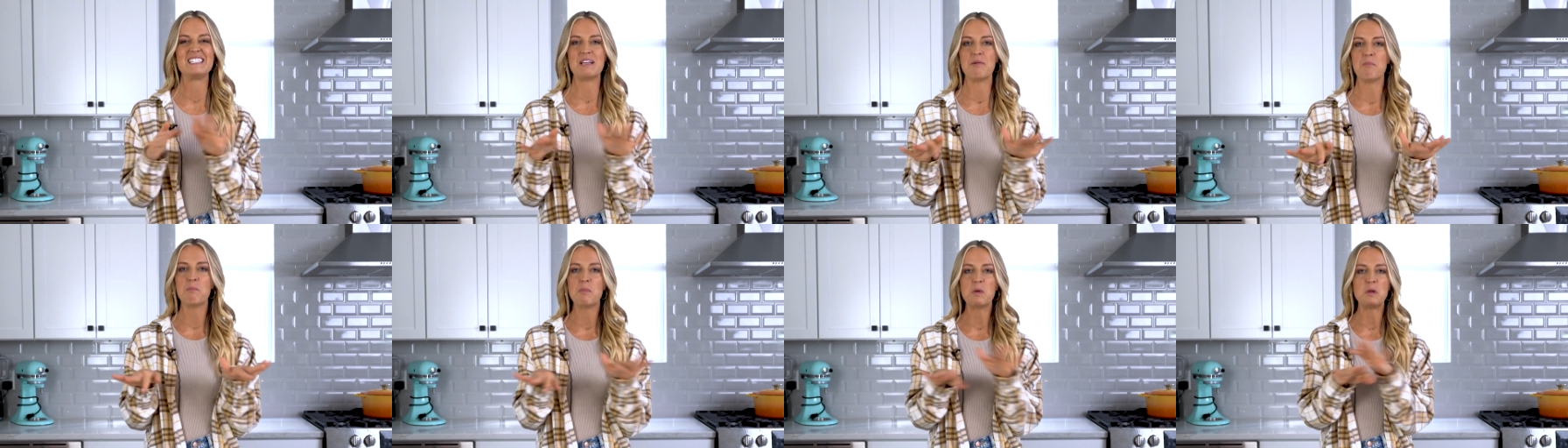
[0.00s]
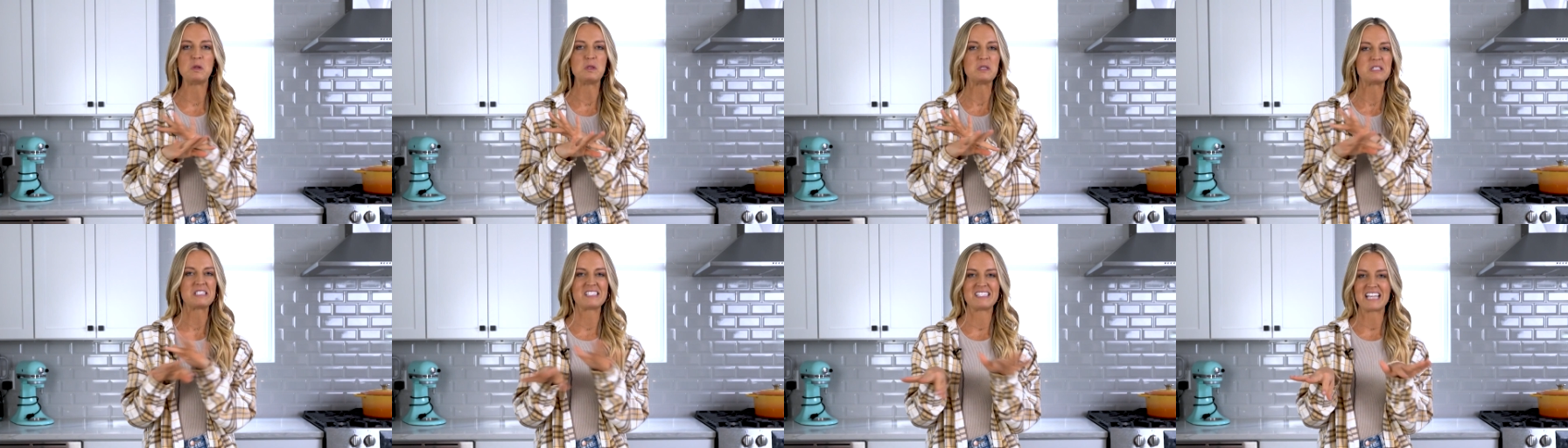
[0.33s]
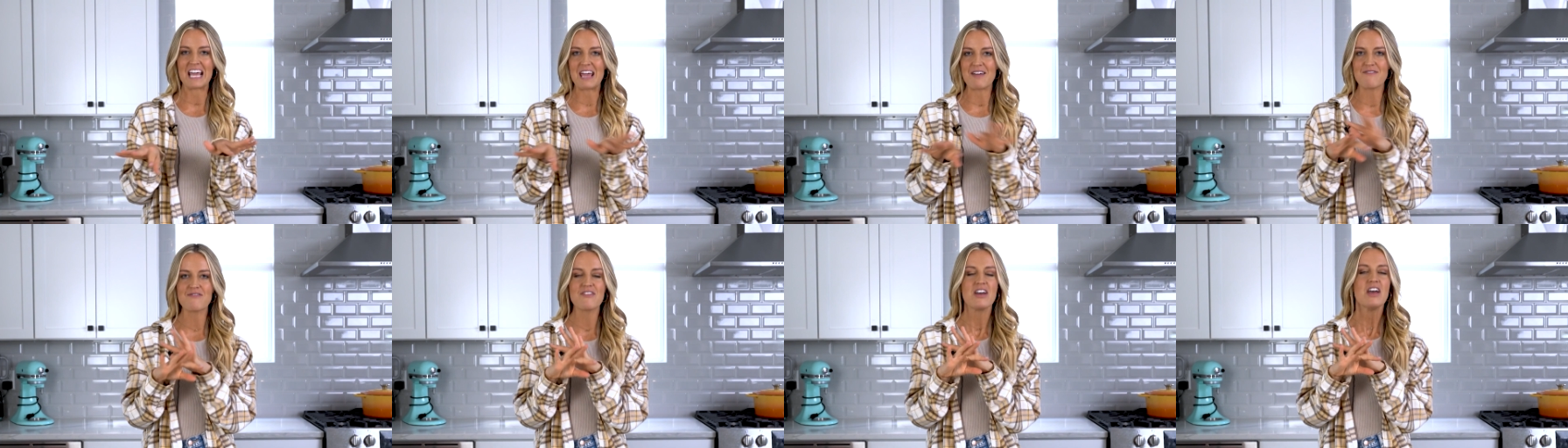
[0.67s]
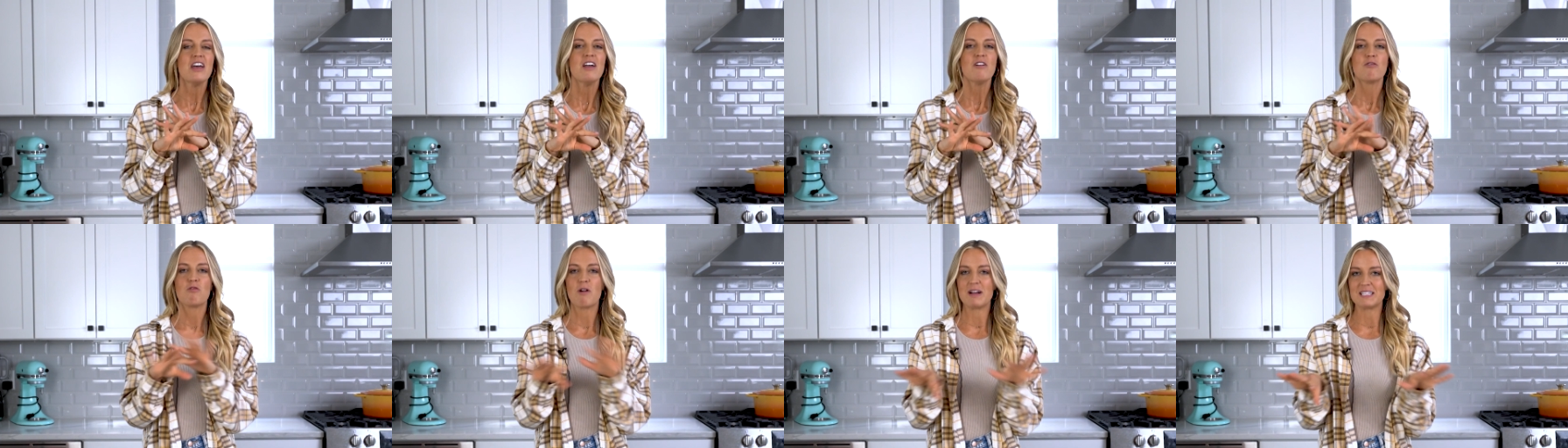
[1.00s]
simple, safe
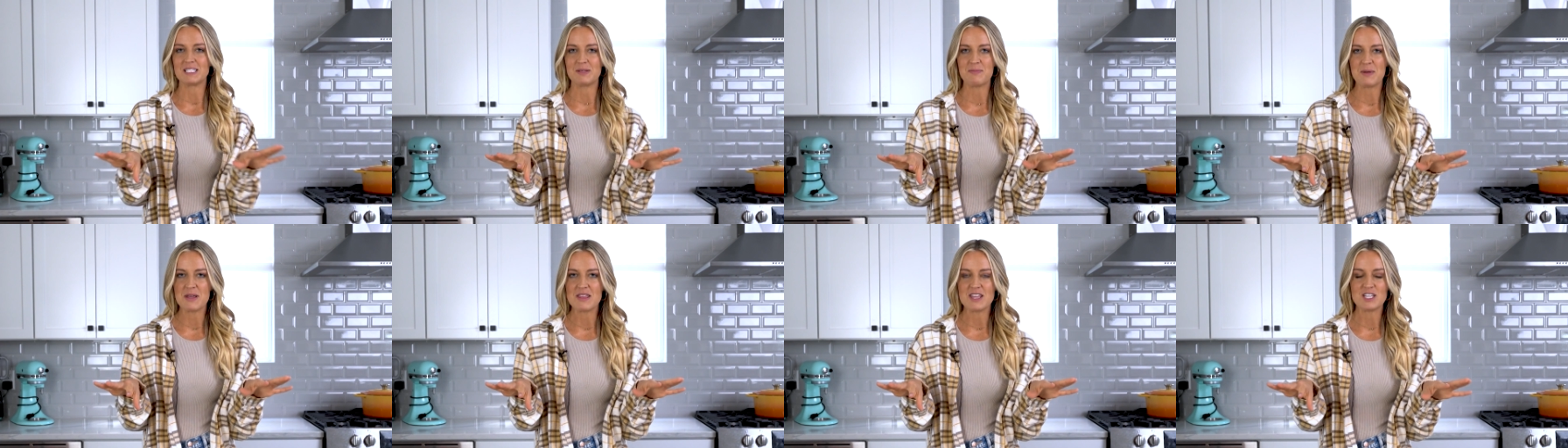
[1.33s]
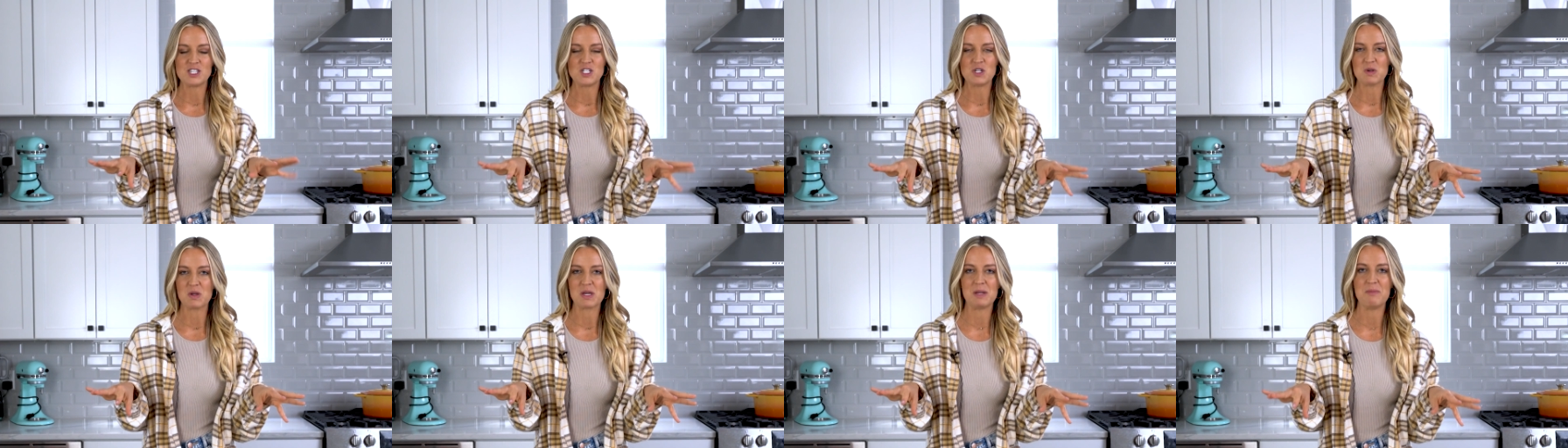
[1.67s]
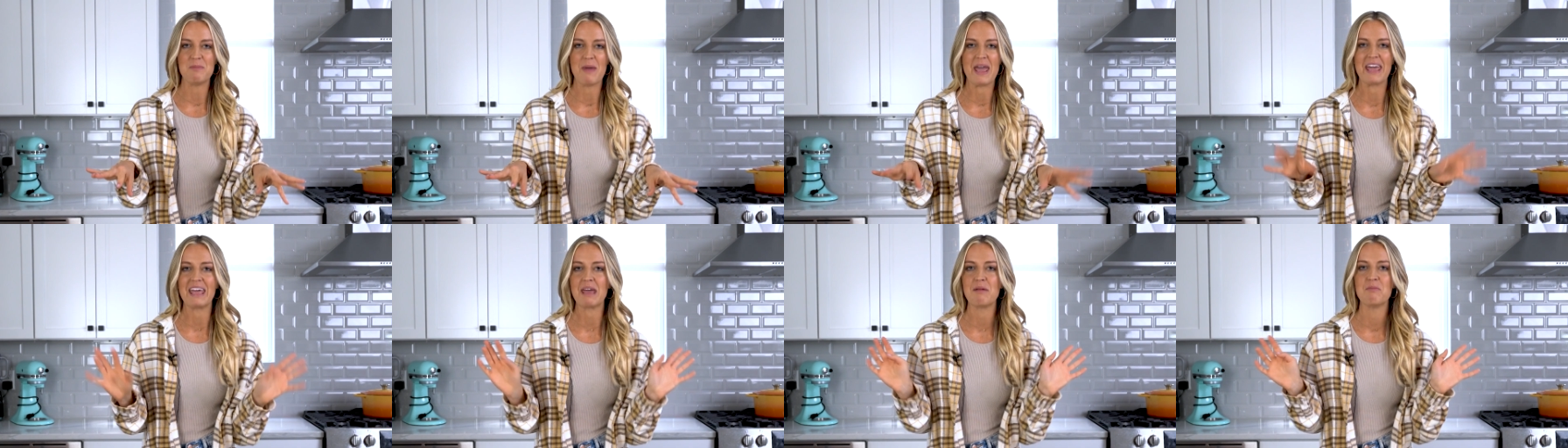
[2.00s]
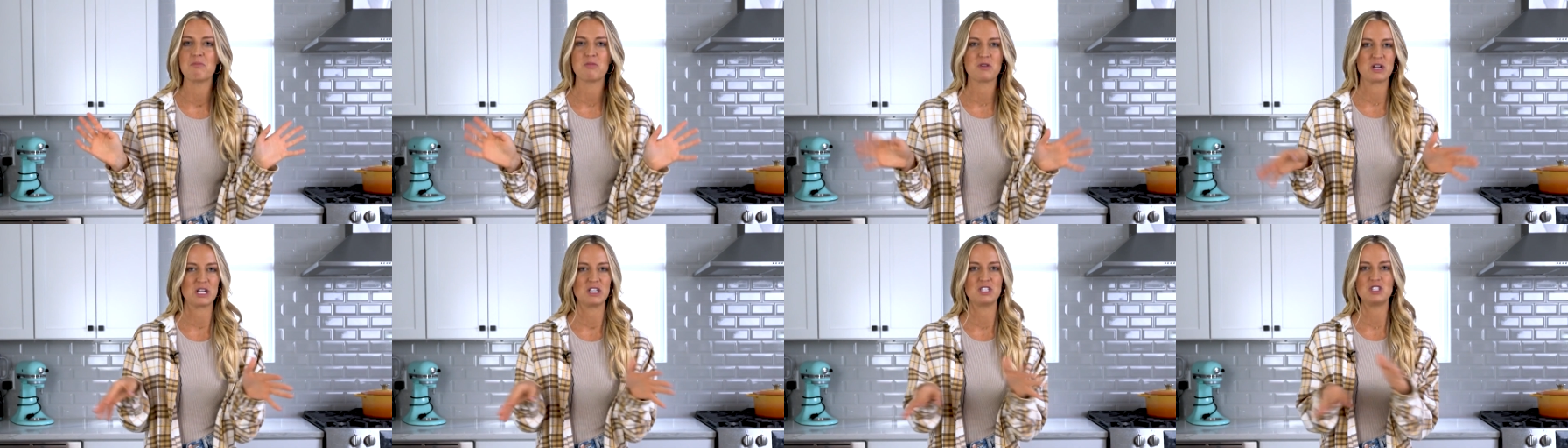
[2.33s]
recipe that you can make
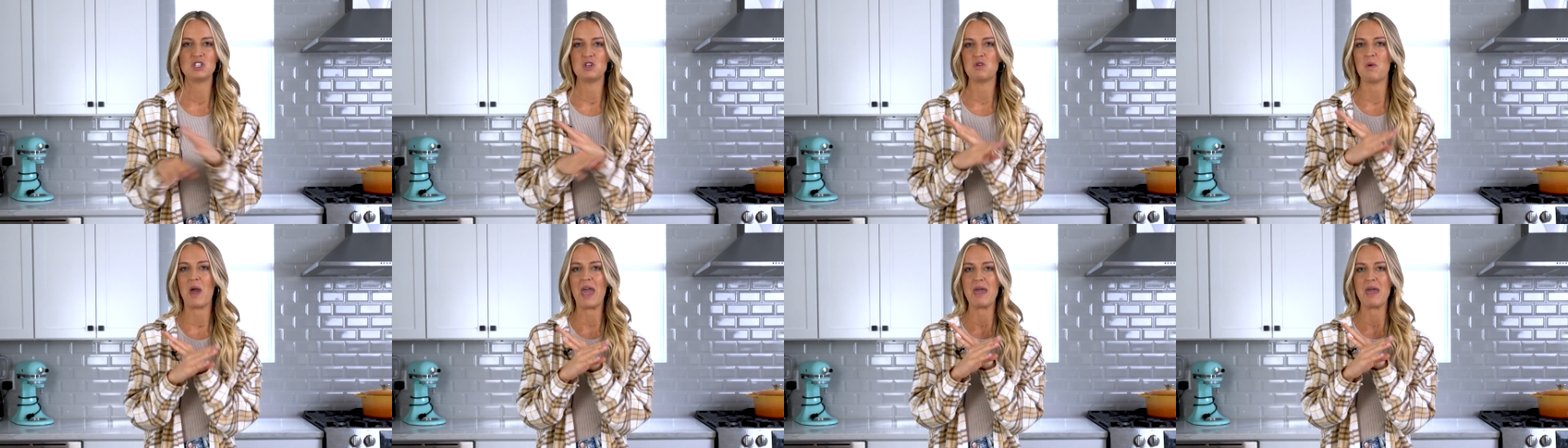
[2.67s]
and bring to